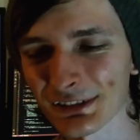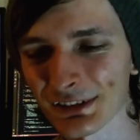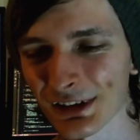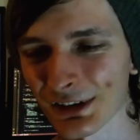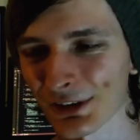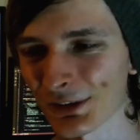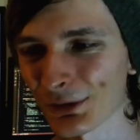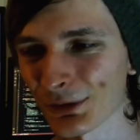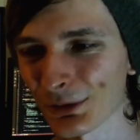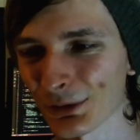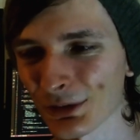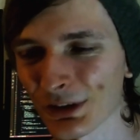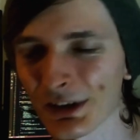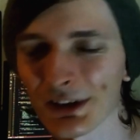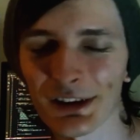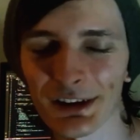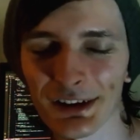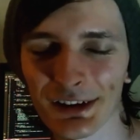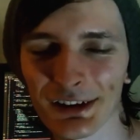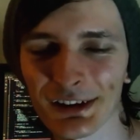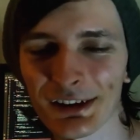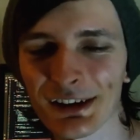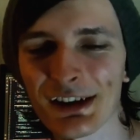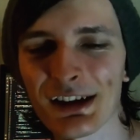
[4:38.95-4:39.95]
I thought,
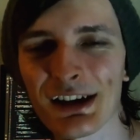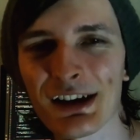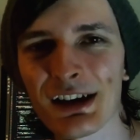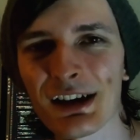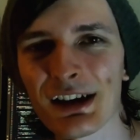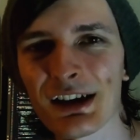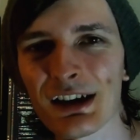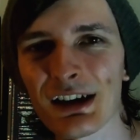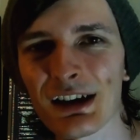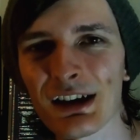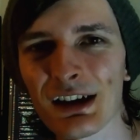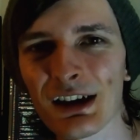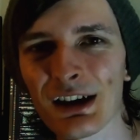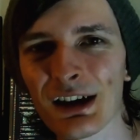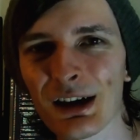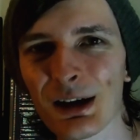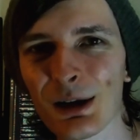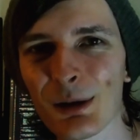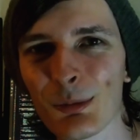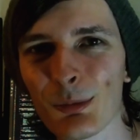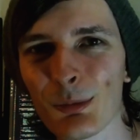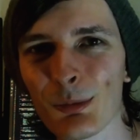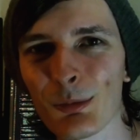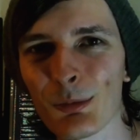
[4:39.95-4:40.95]
okay,
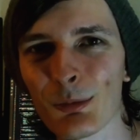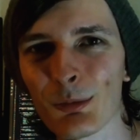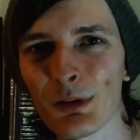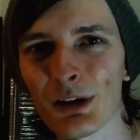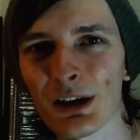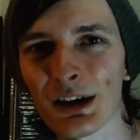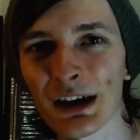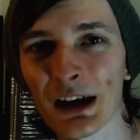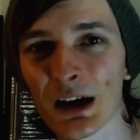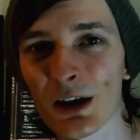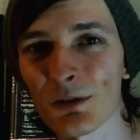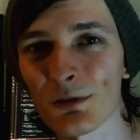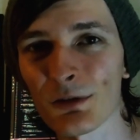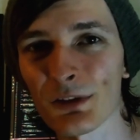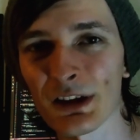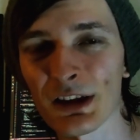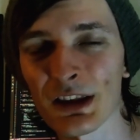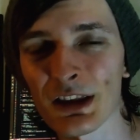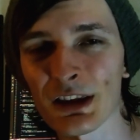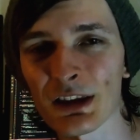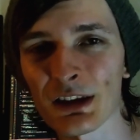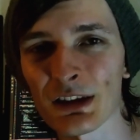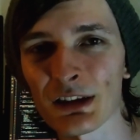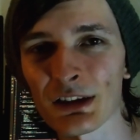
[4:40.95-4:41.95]
I have
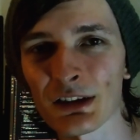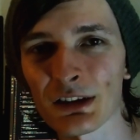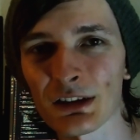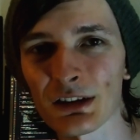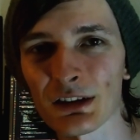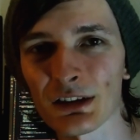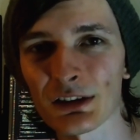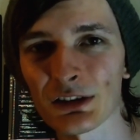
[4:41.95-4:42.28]
a